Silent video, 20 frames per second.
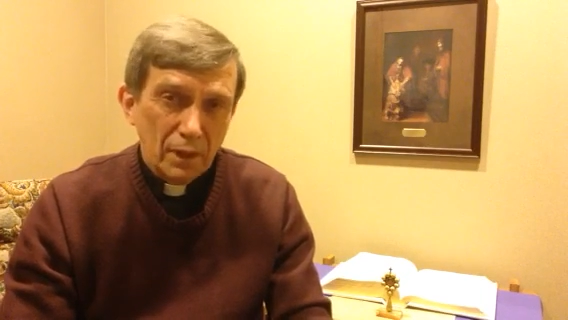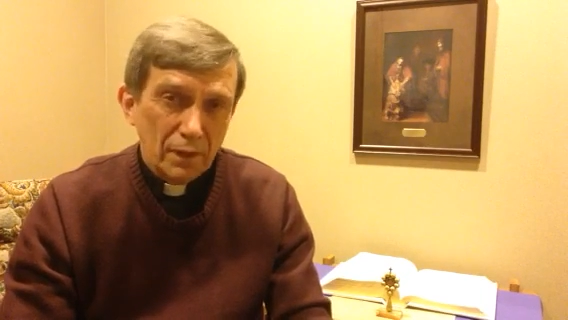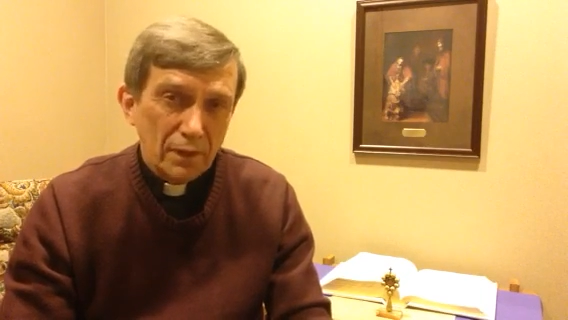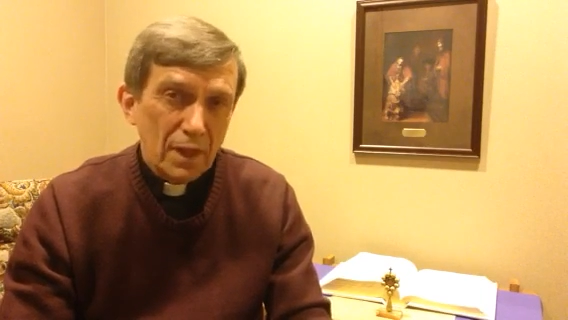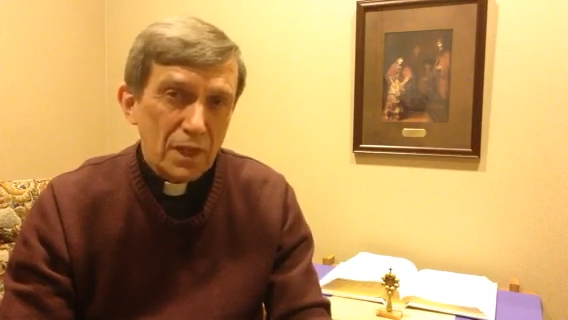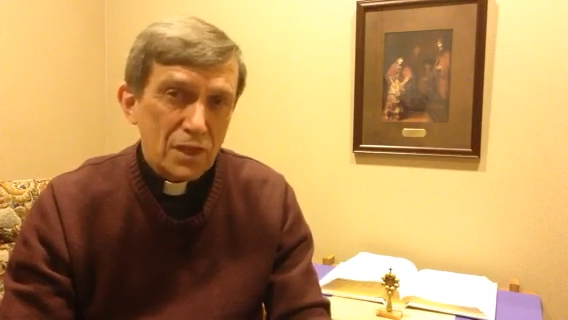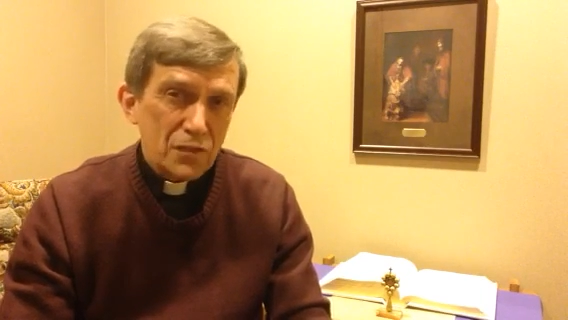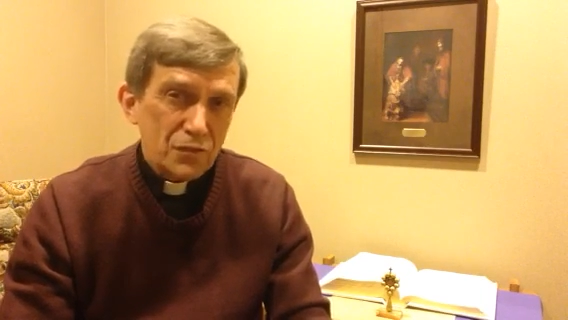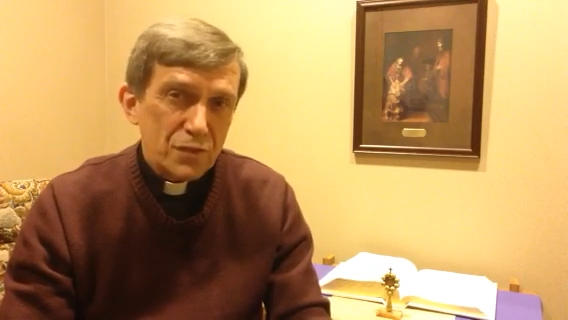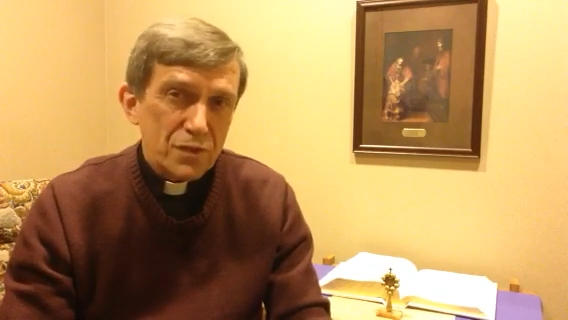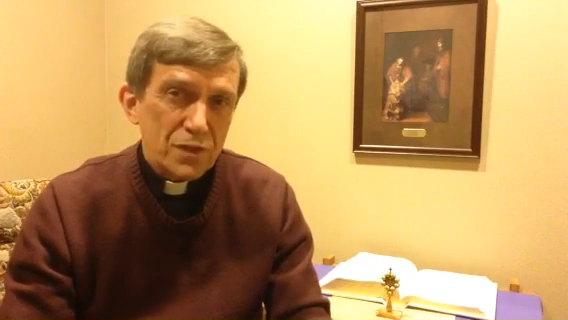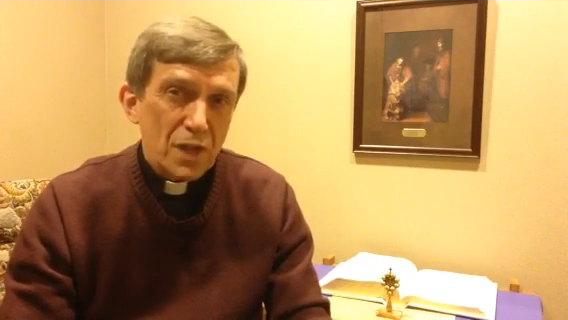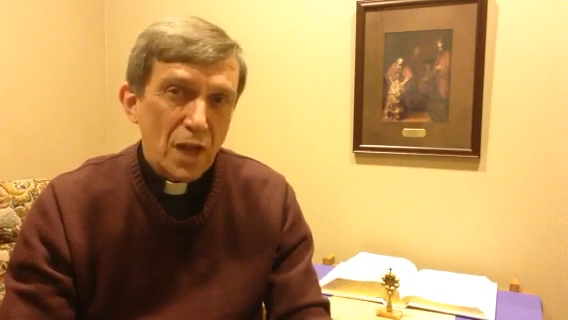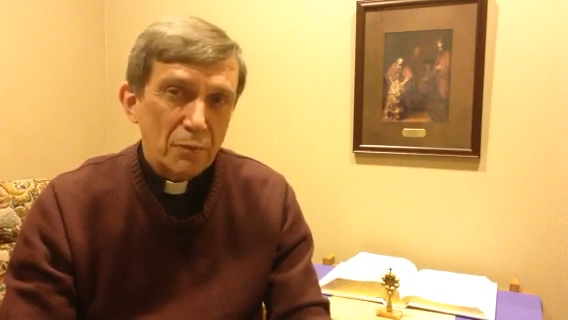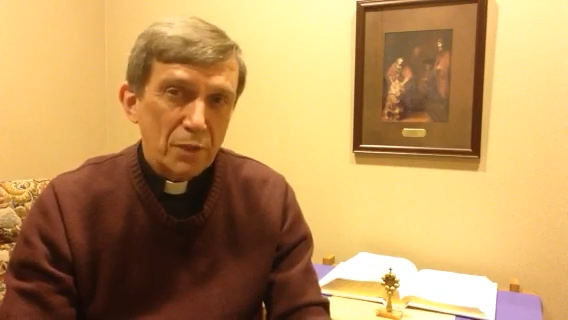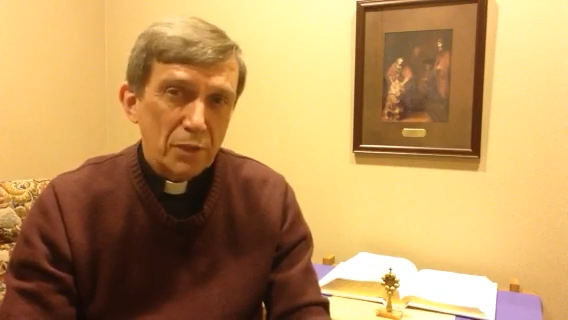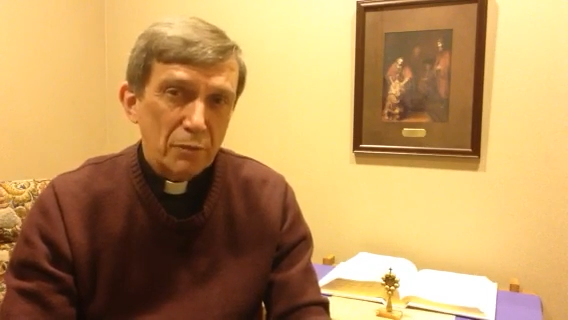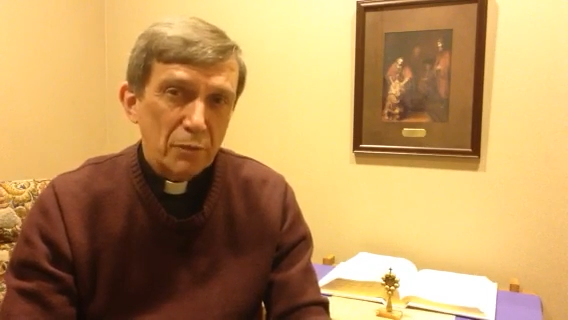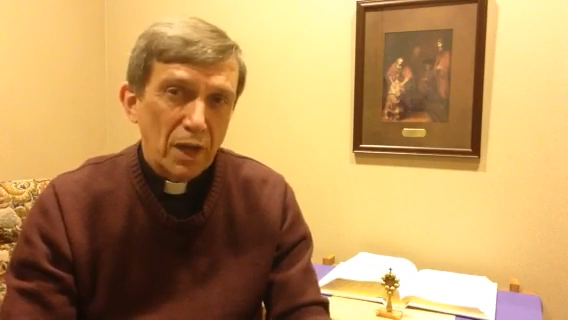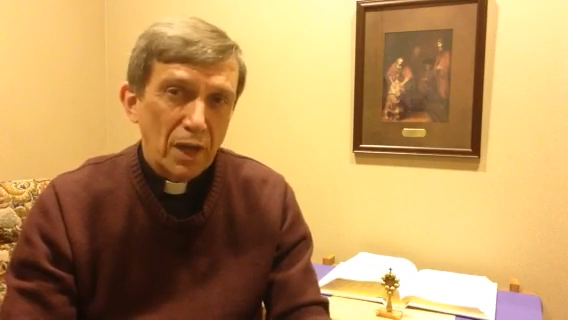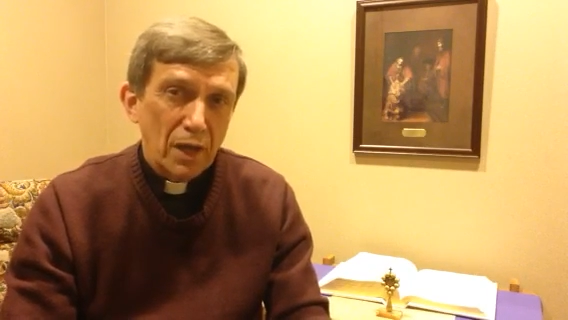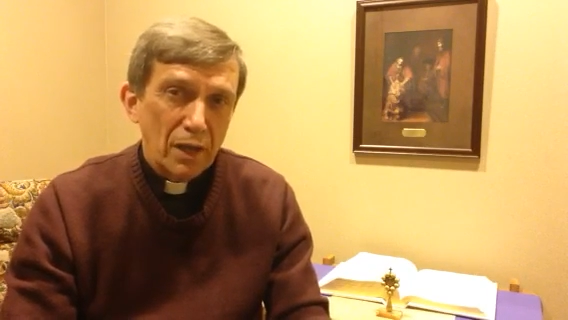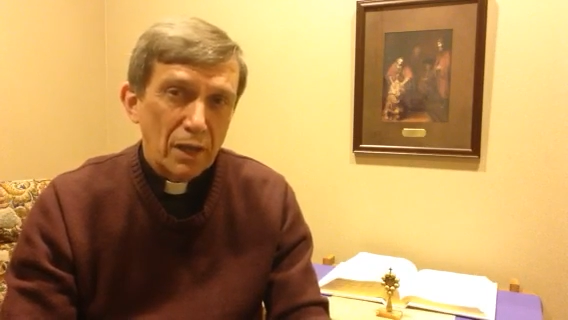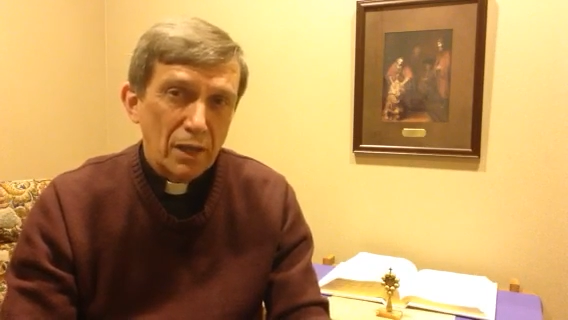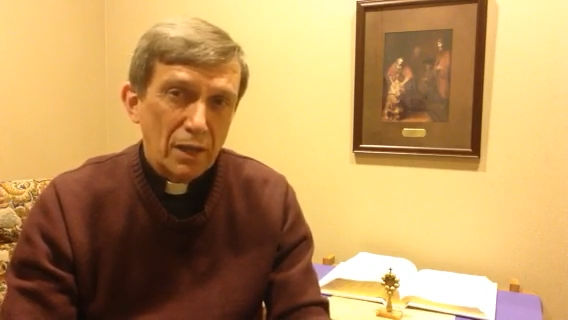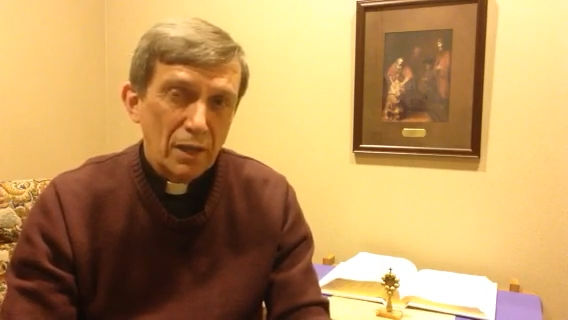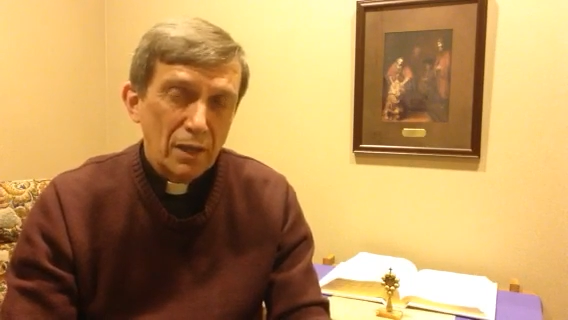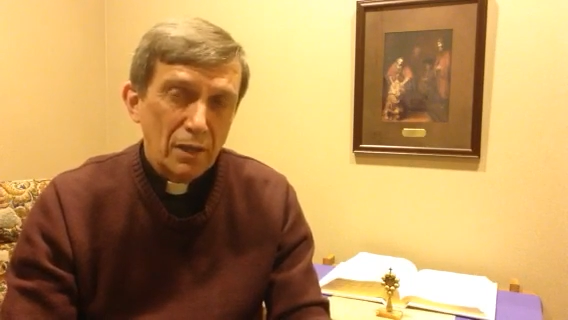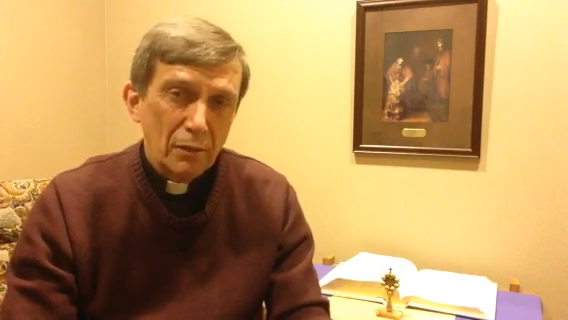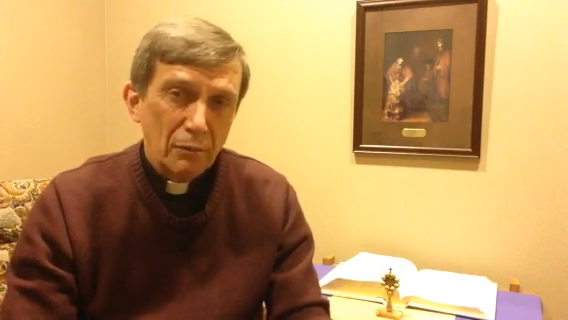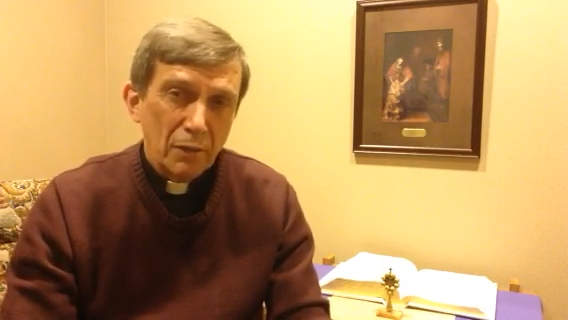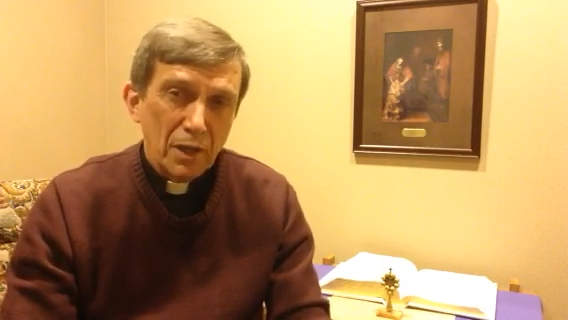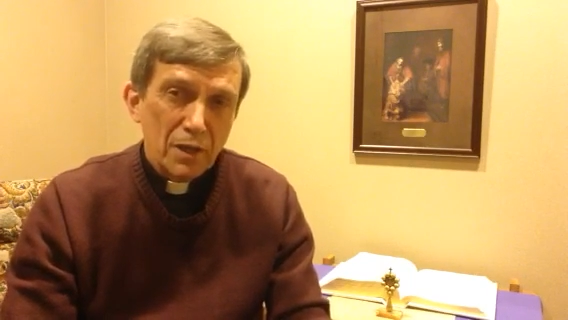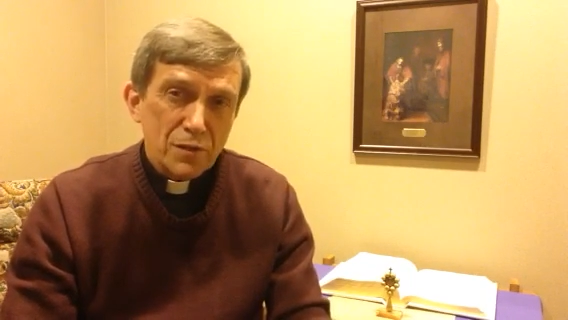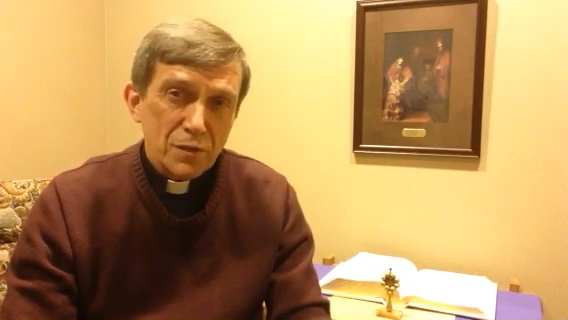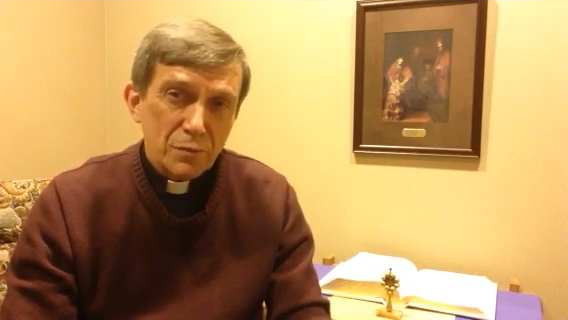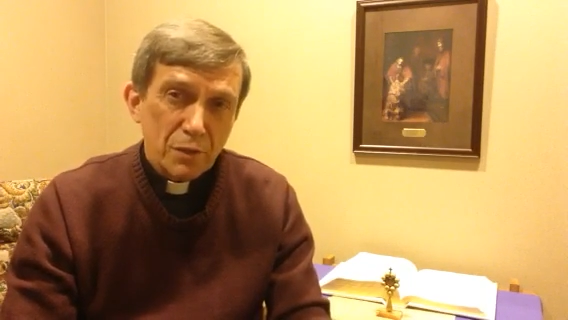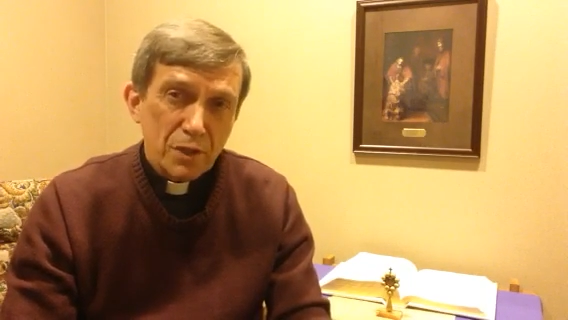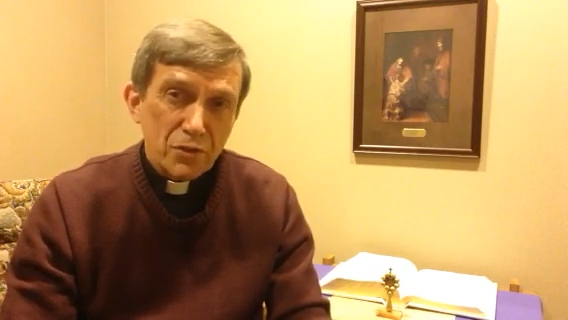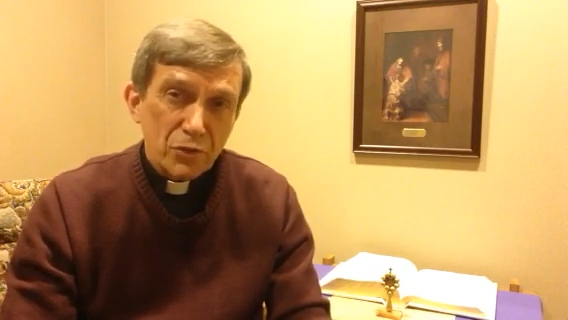Thanks for stopping by my
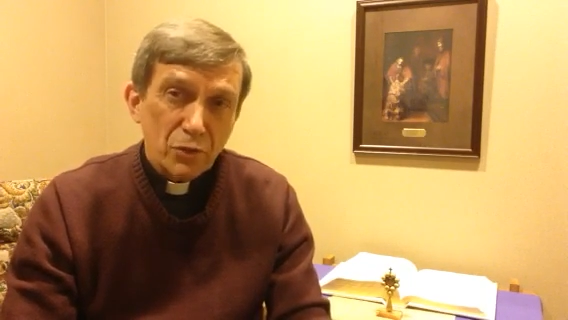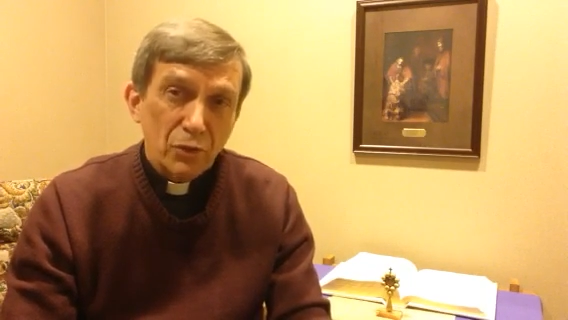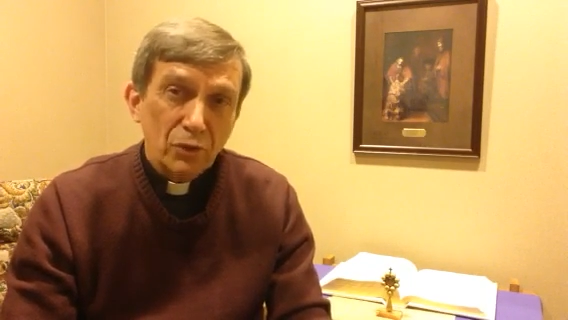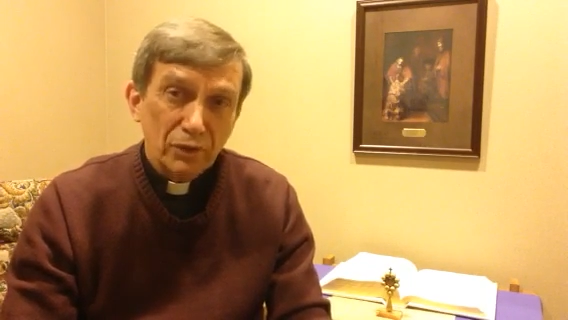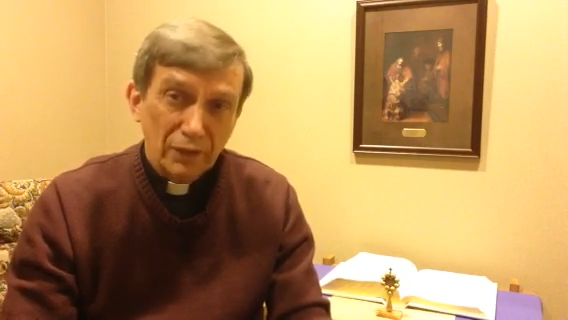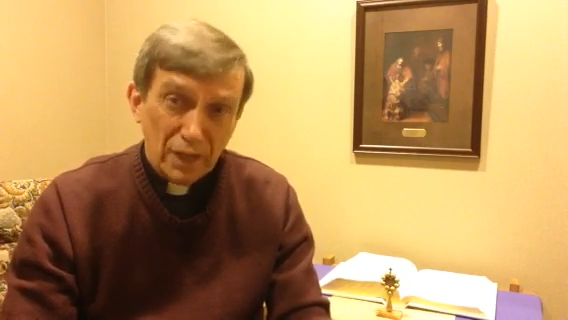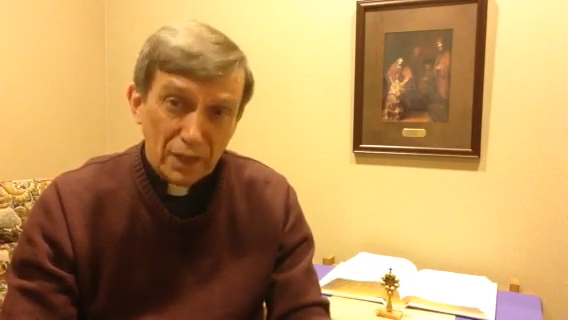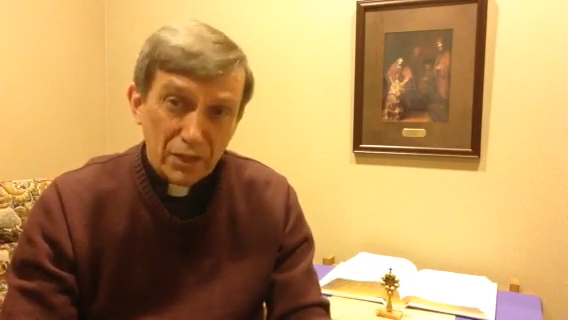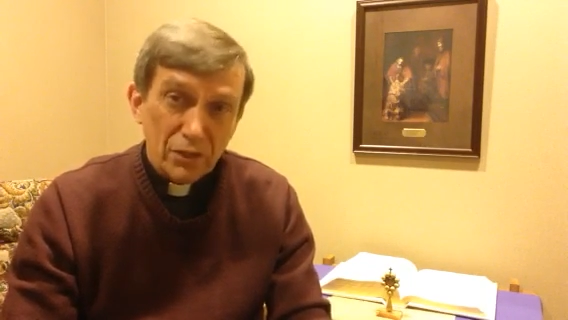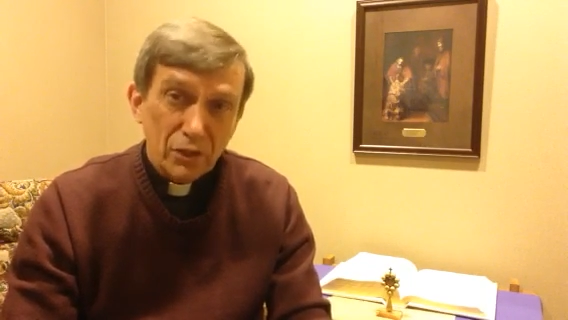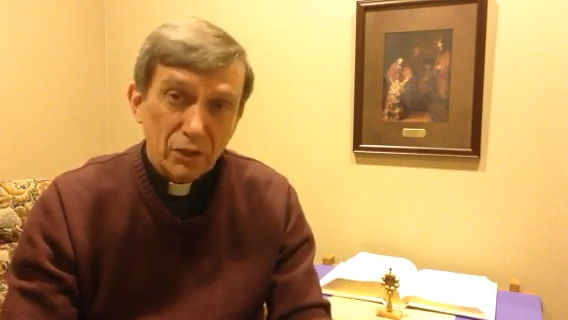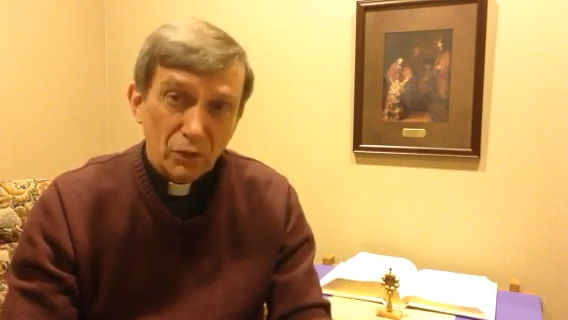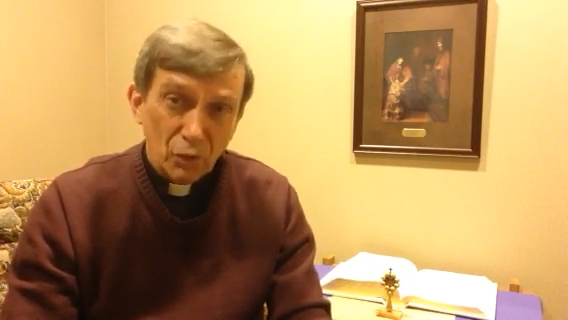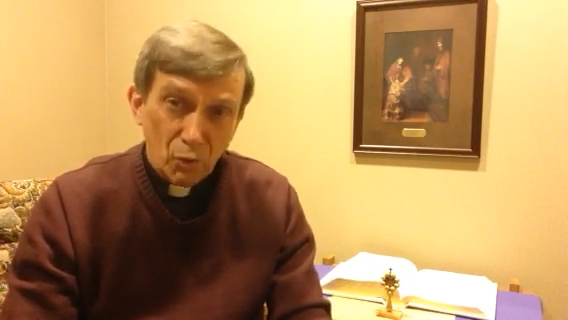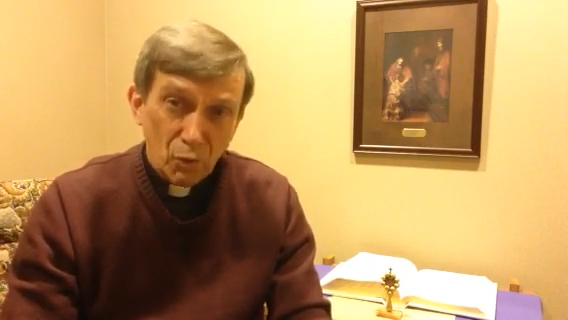special Lenten